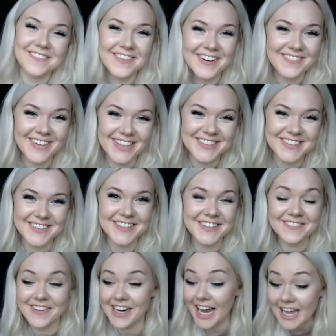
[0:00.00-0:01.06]
you very much for
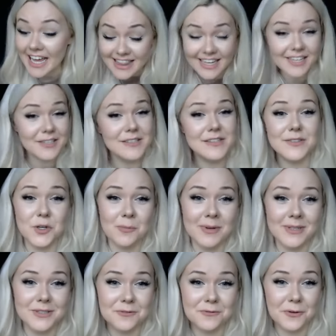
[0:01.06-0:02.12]
your work, and thank you so
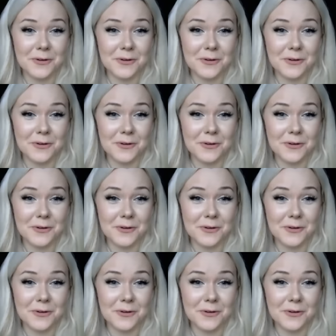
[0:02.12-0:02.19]
much for